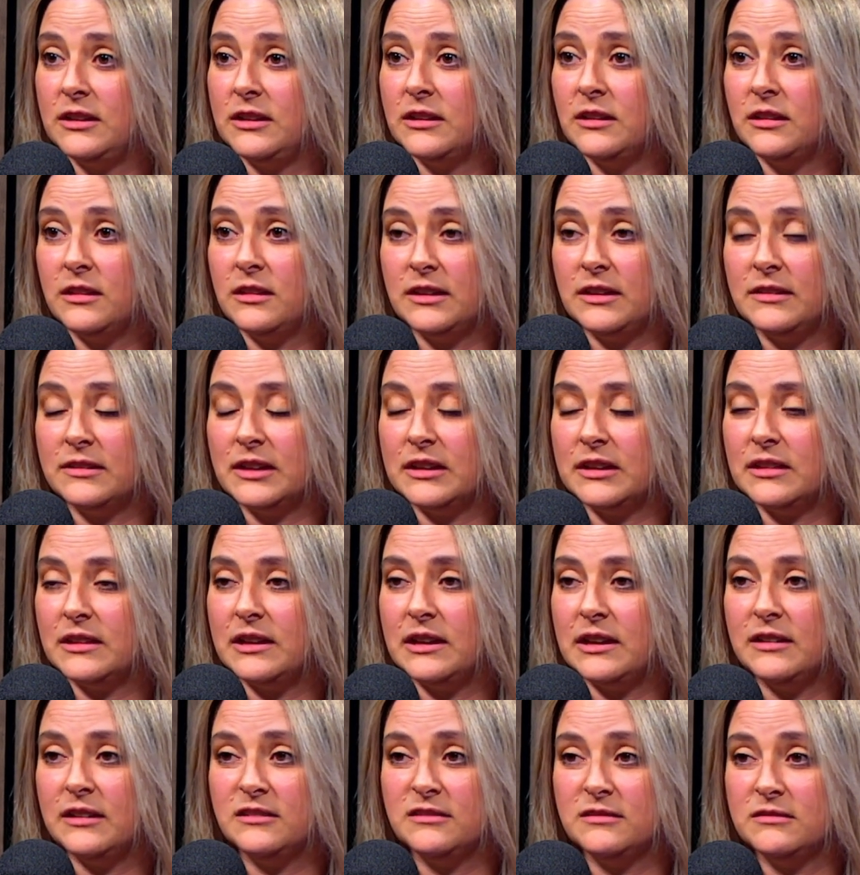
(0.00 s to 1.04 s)
and things like
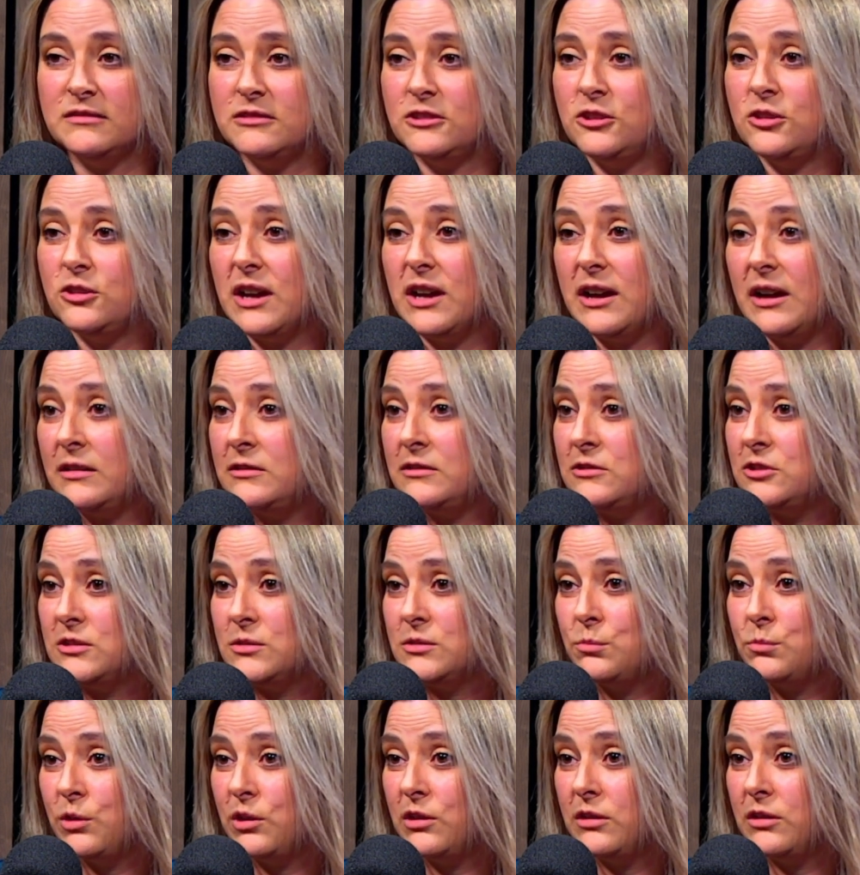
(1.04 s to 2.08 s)
that, you can just
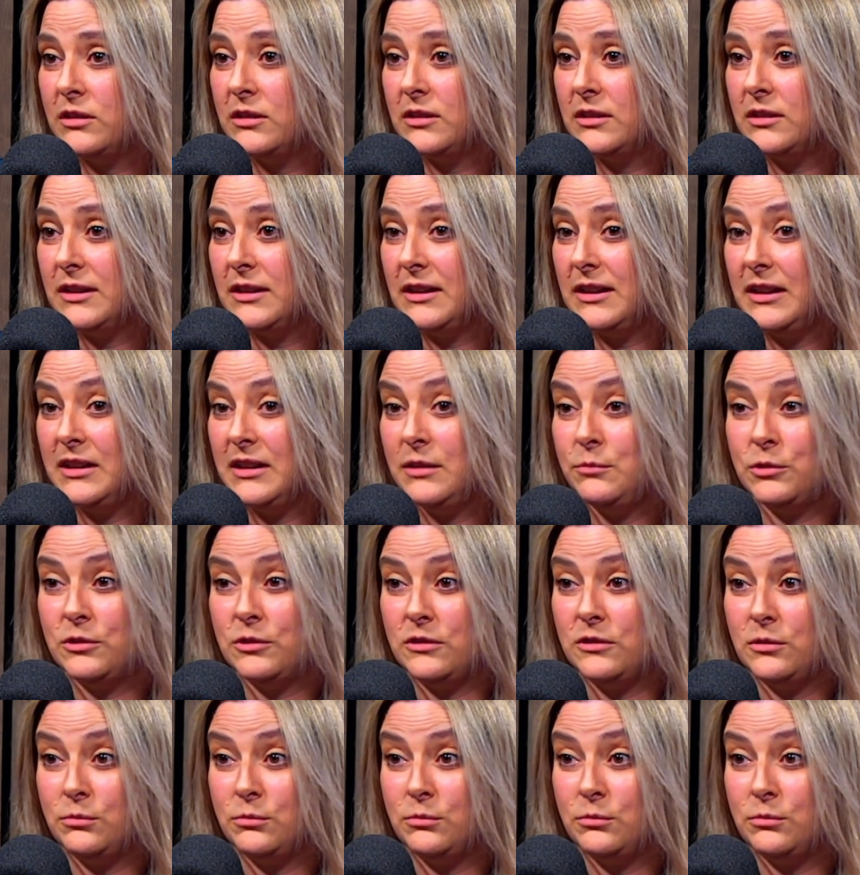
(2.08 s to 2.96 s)
work anywhere